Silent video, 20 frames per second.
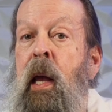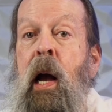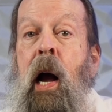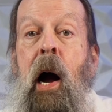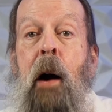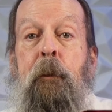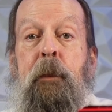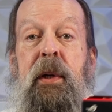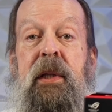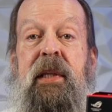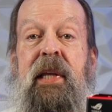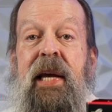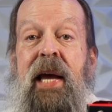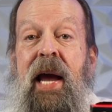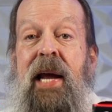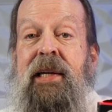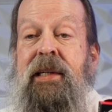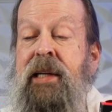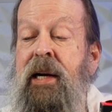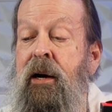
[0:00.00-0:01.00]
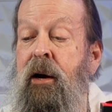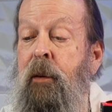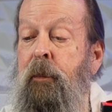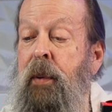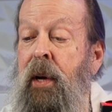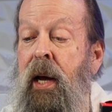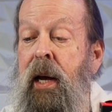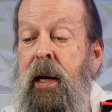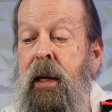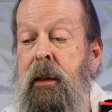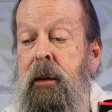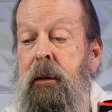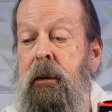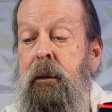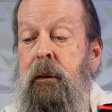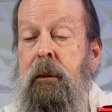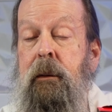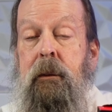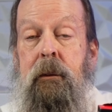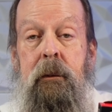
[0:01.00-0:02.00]
I'll put the 8 terabyte
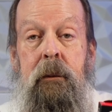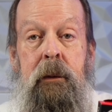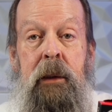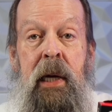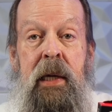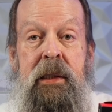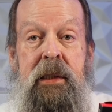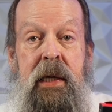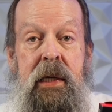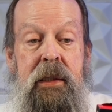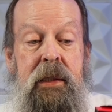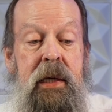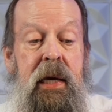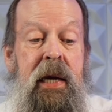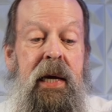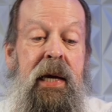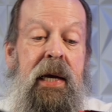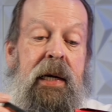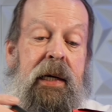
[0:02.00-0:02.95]
SSD